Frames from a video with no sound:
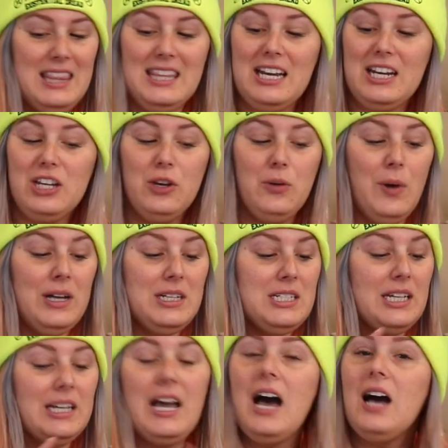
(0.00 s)
then you want
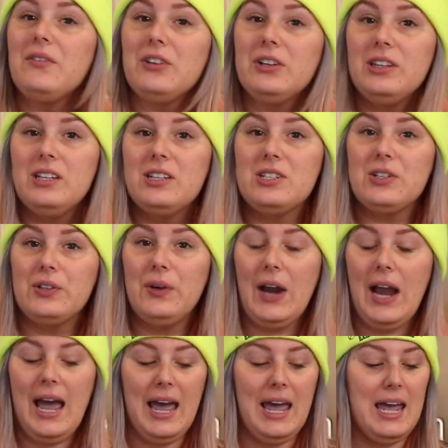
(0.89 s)
to cover this
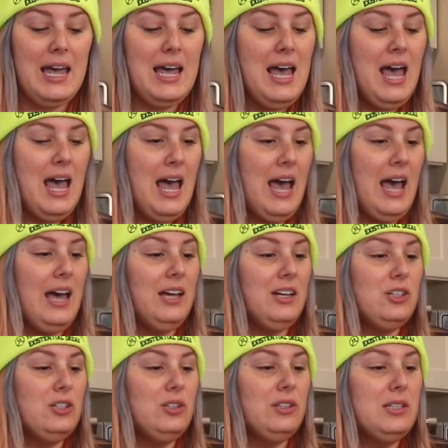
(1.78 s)
gray
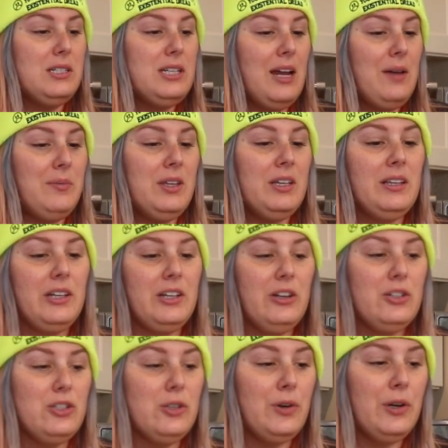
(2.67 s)
and do the same thing like
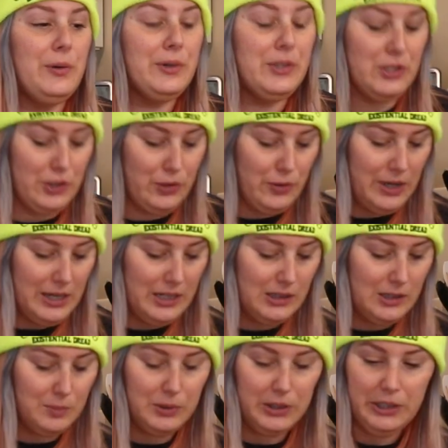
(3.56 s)
you're doing with the green
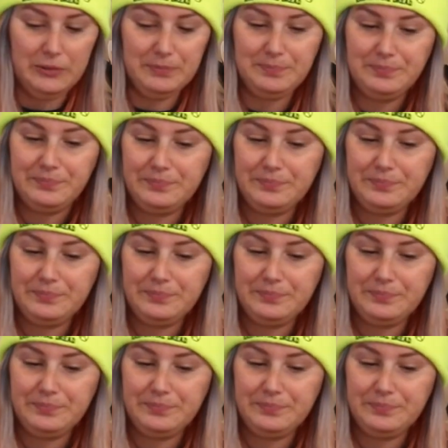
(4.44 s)
and the blue.